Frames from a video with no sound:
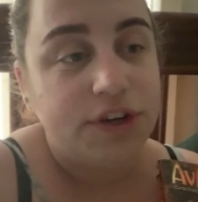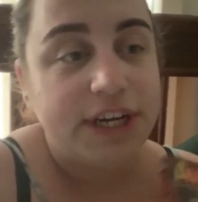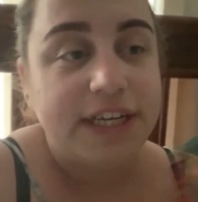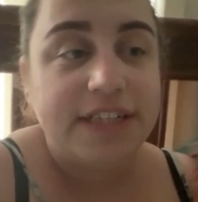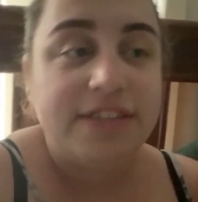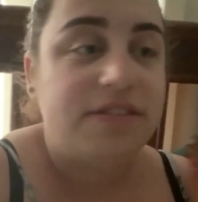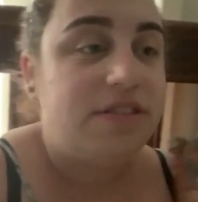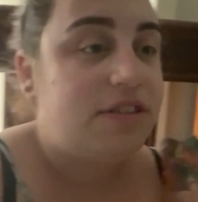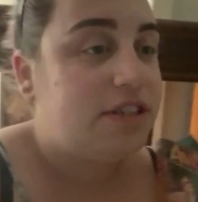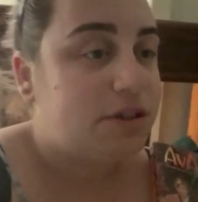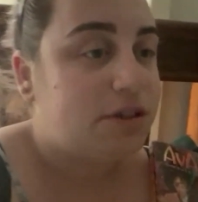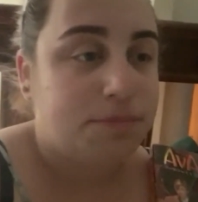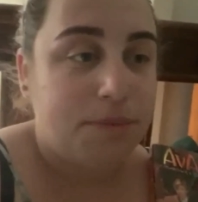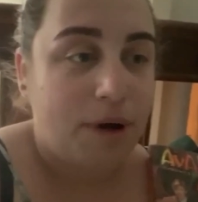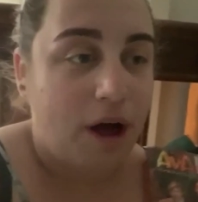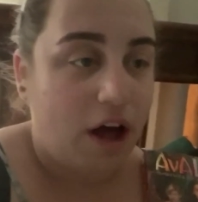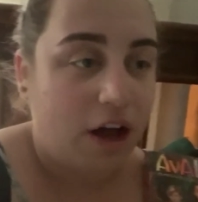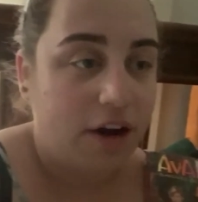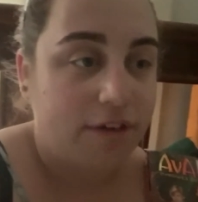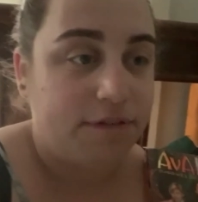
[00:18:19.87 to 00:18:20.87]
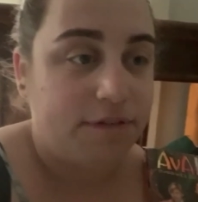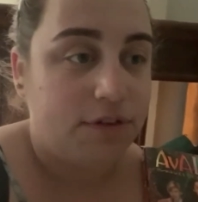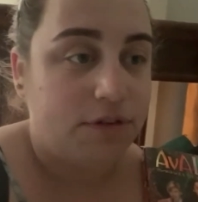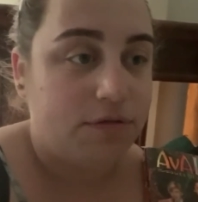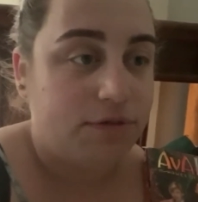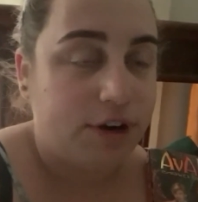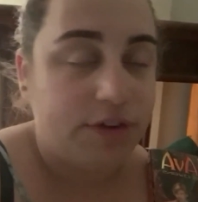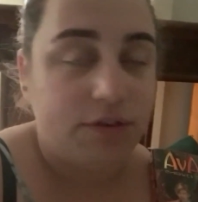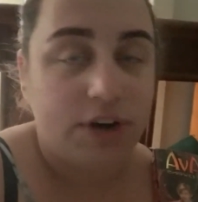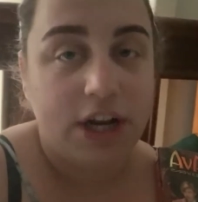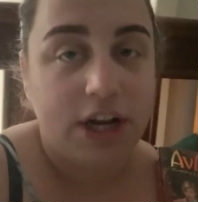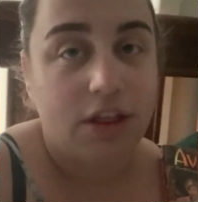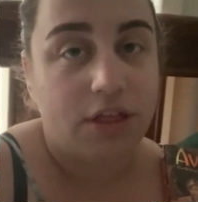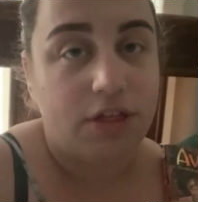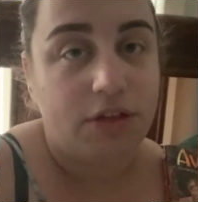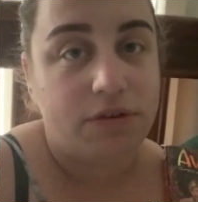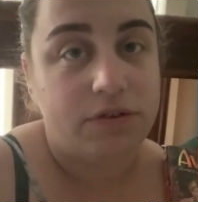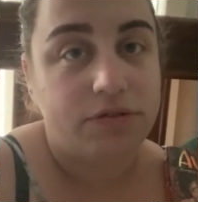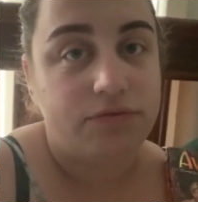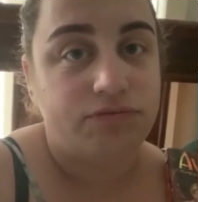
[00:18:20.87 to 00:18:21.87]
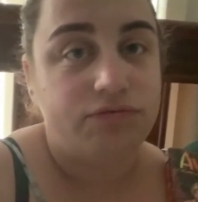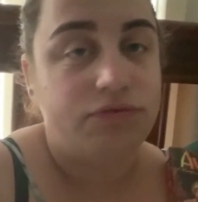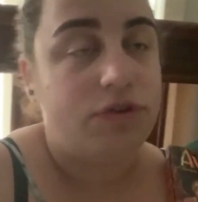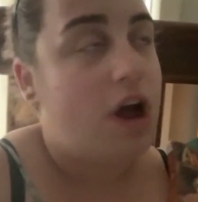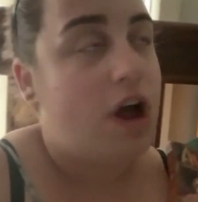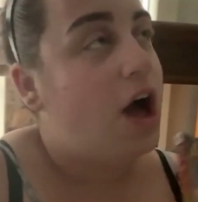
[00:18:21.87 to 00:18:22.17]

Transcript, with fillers: it's still part of the Rereadathon.